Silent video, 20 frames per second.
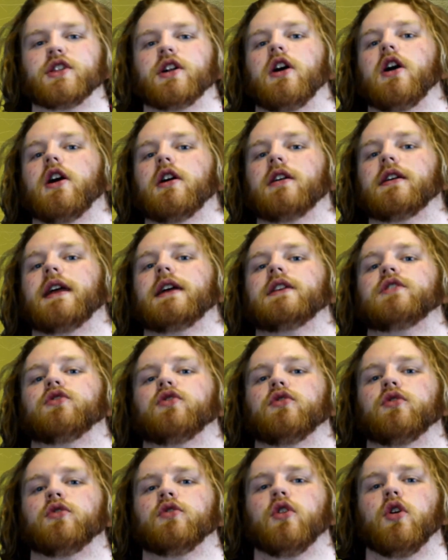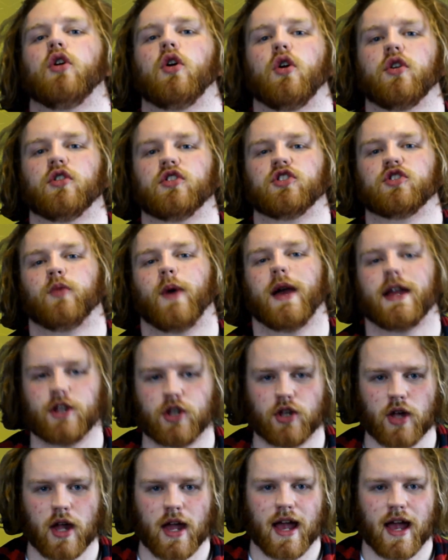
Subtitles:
R-CADE crew on Twitch